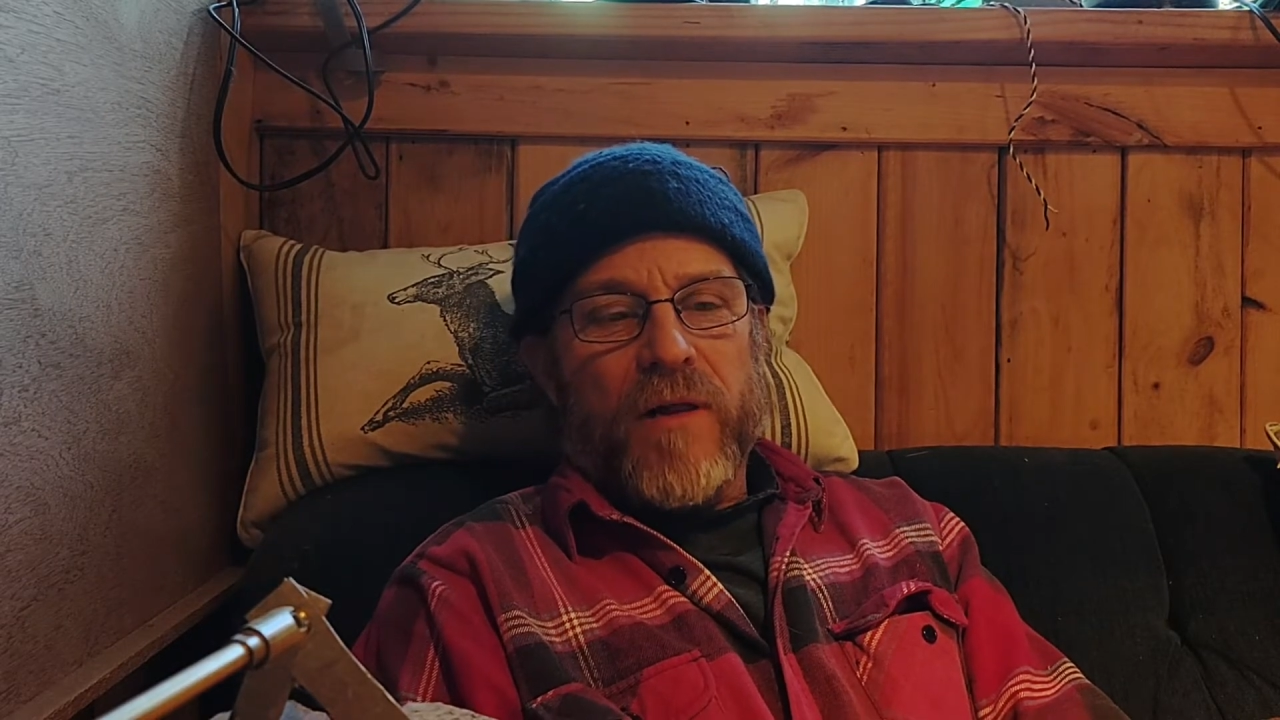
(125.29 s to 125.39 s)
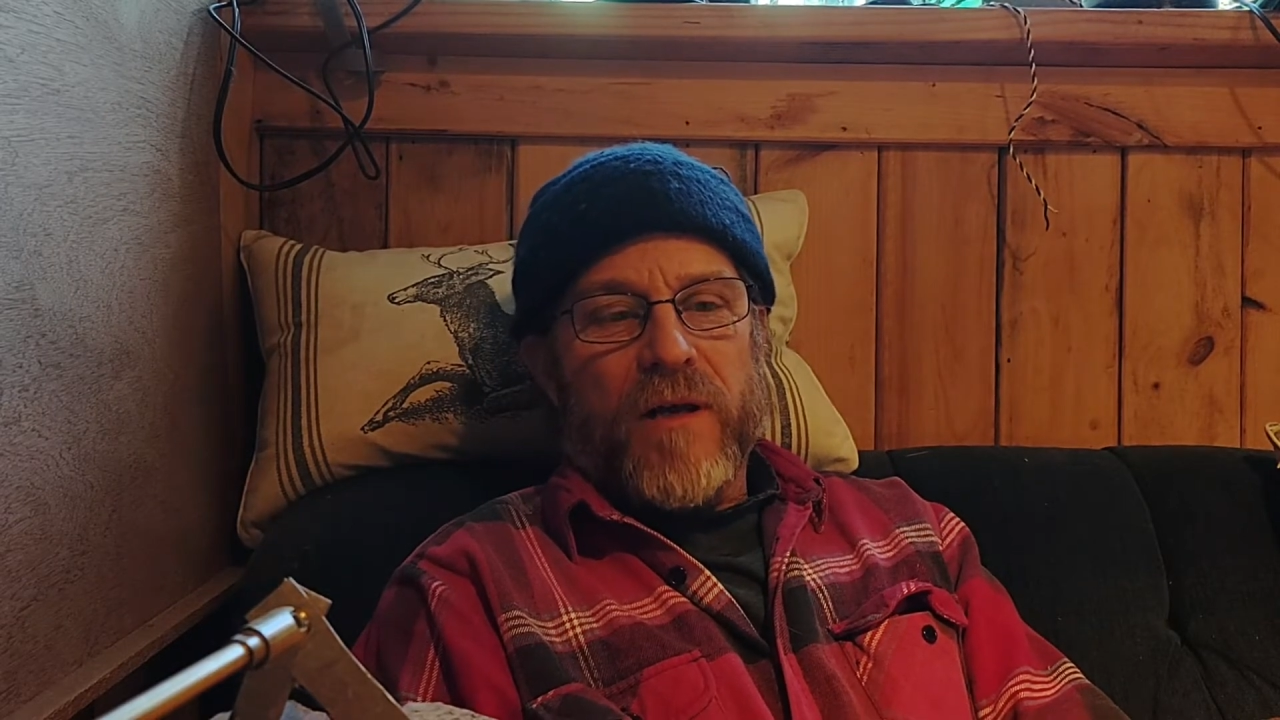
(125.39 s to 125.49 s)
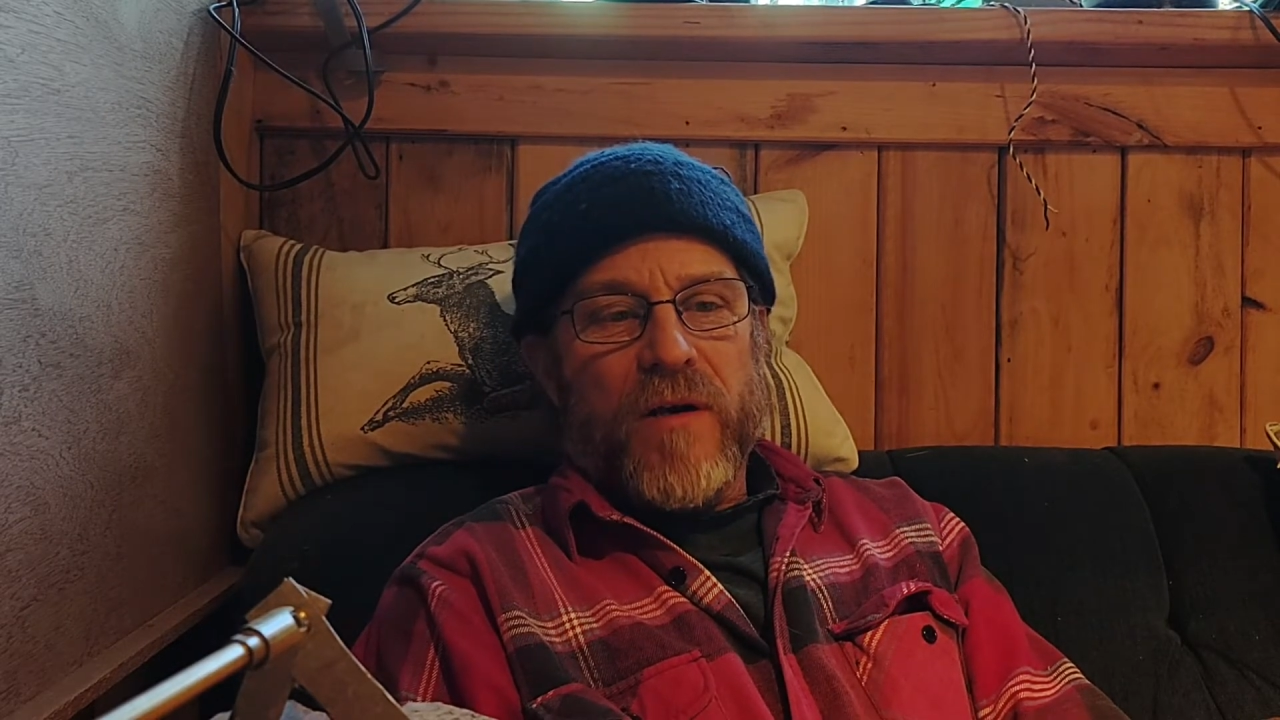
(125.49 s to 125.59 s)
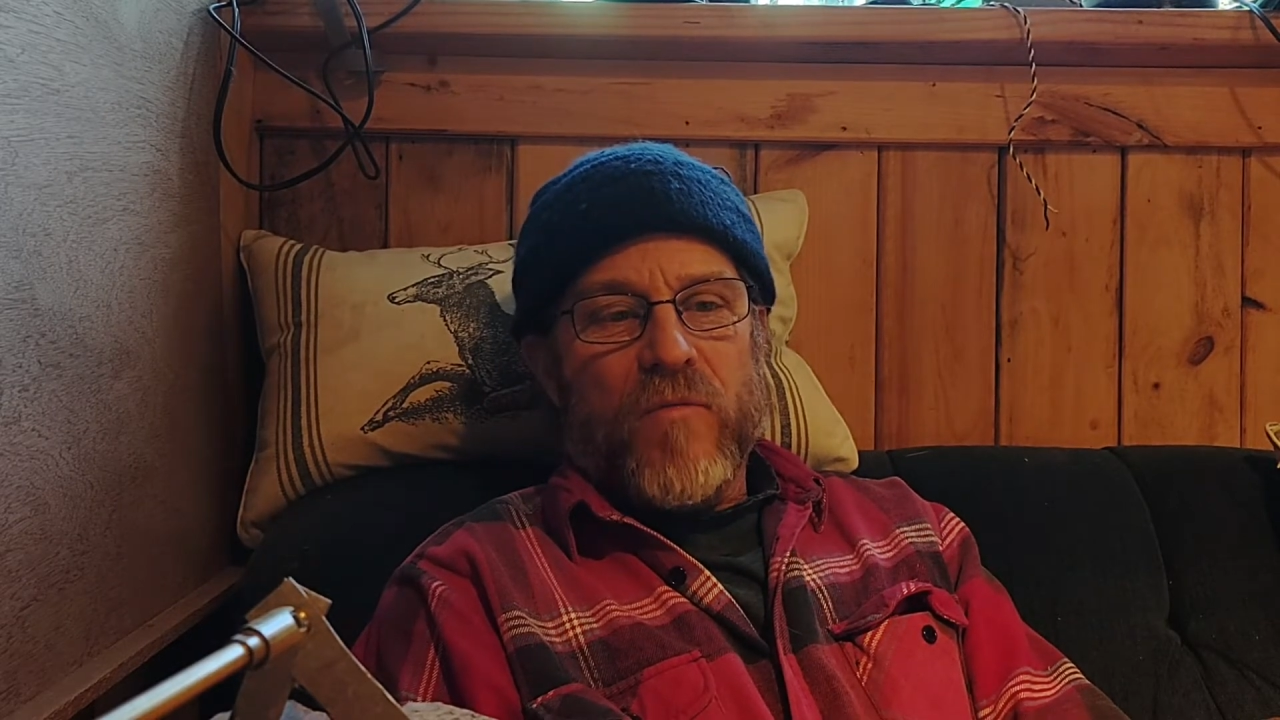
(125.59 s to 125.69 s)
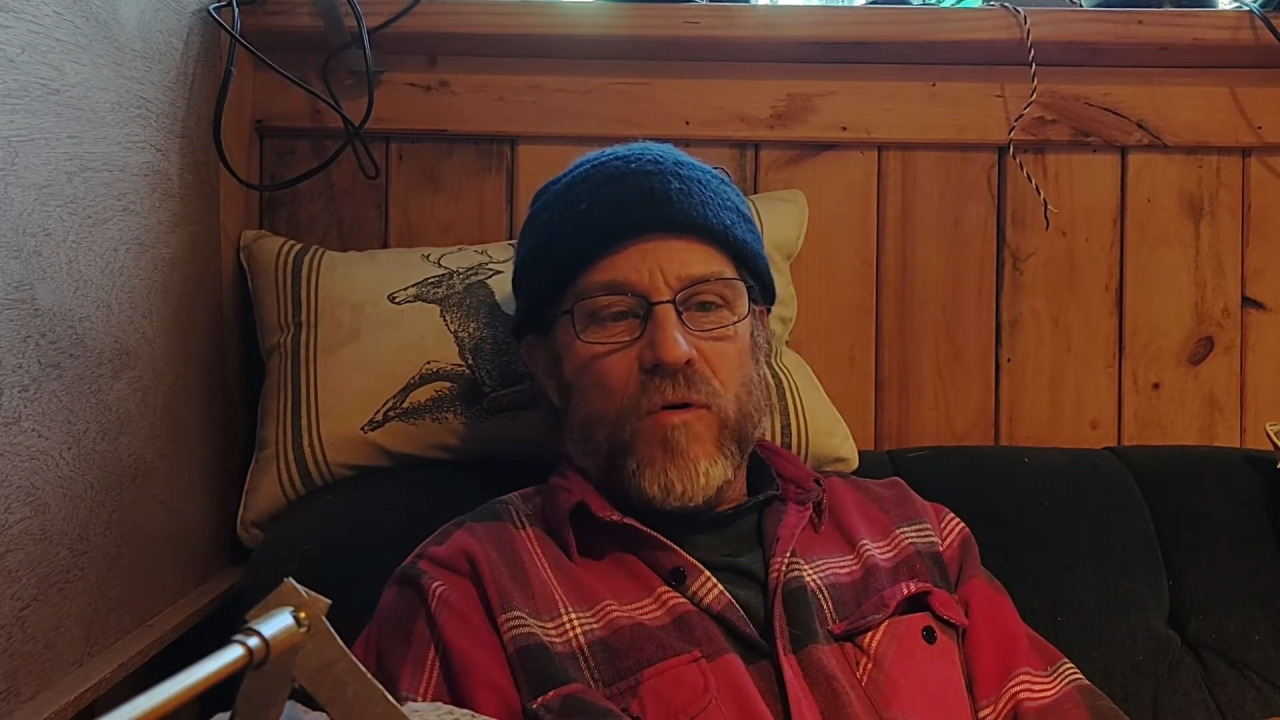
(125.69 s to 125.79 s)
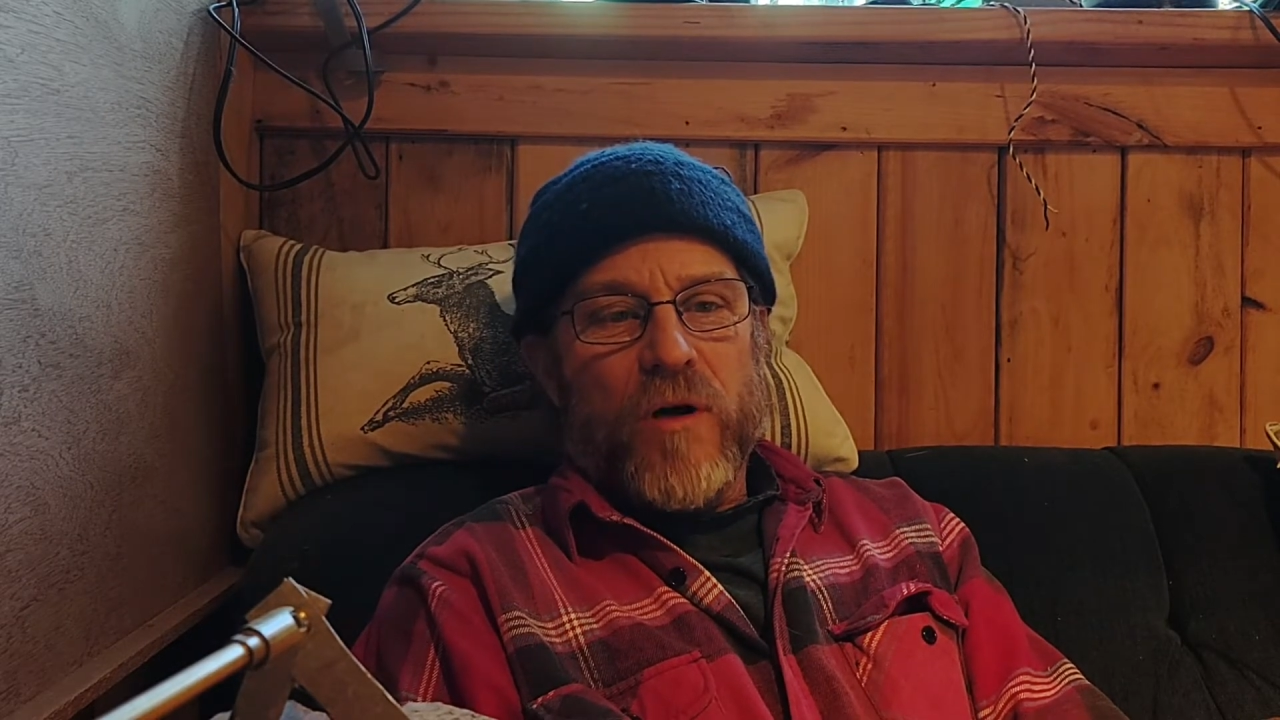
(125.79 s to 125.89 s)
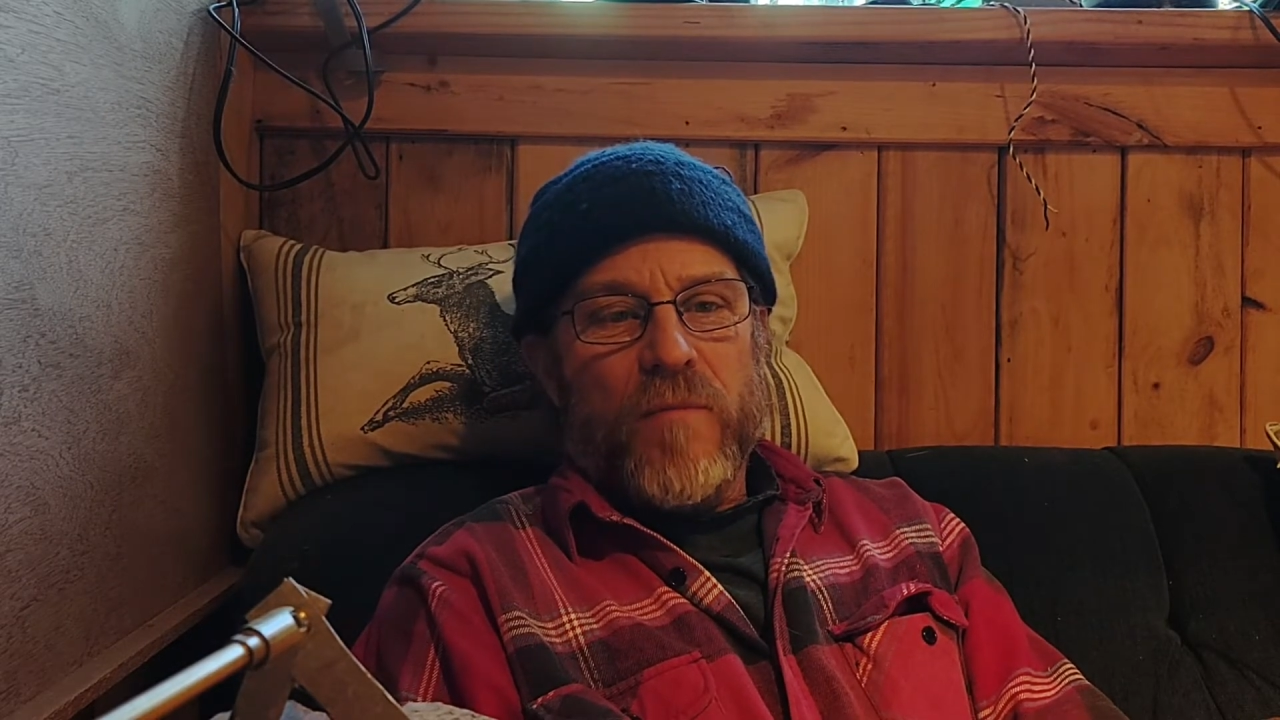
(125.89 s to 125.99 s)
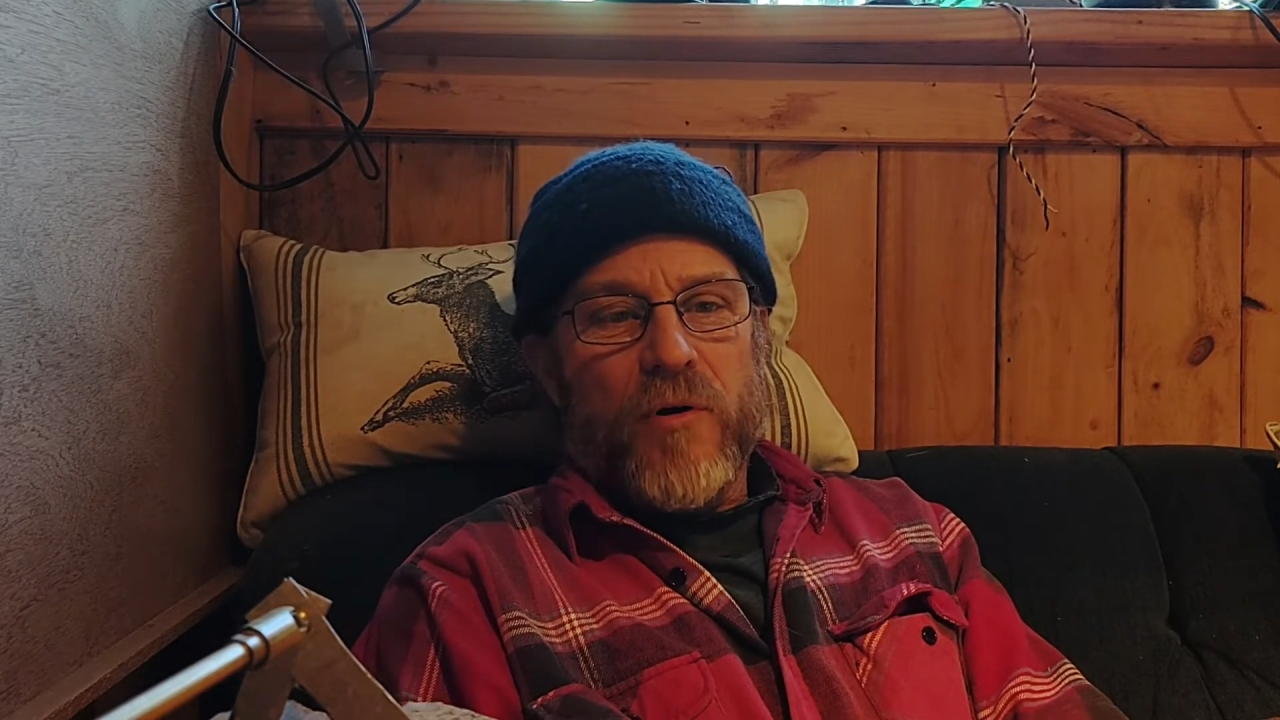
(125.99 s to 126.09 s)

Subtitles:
the wood